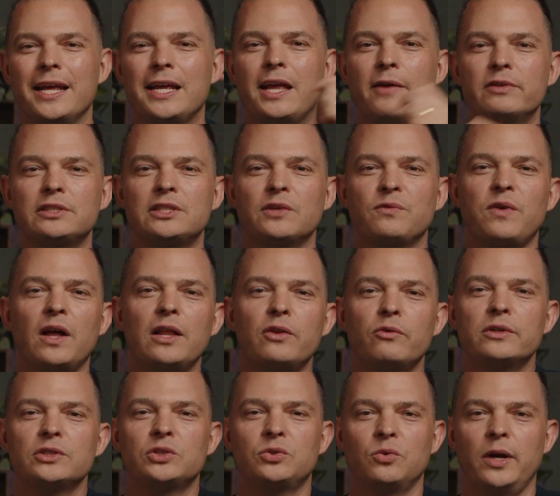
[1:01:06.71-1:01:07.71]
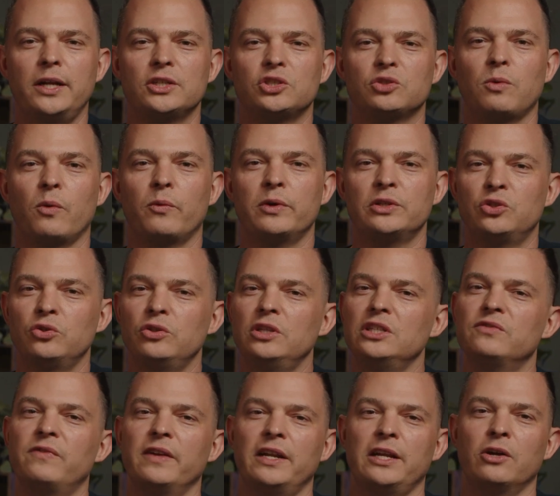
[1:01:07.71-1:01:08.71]
give us a follow on Twitch where we do
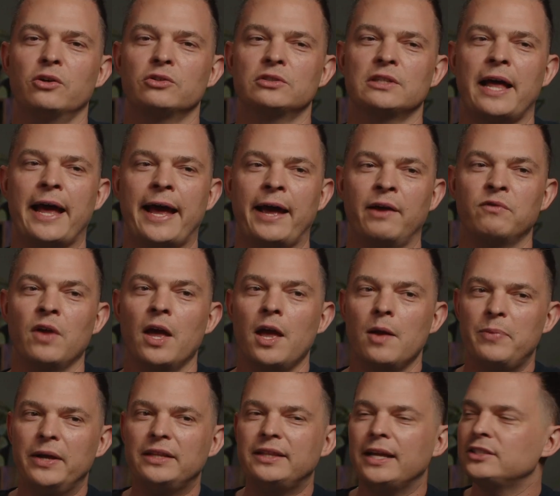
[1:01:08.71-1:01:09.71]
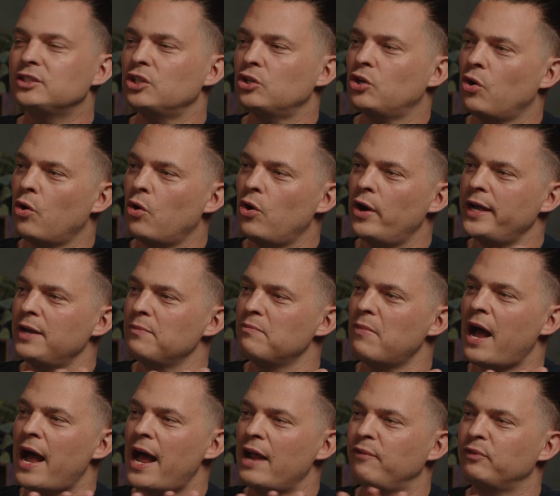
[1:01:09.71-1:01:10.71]
these videos live. Big thanks to Koi and
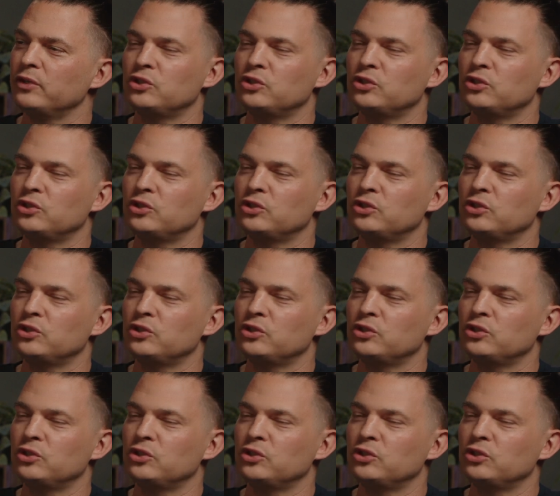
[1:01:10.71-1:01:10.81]
Mod for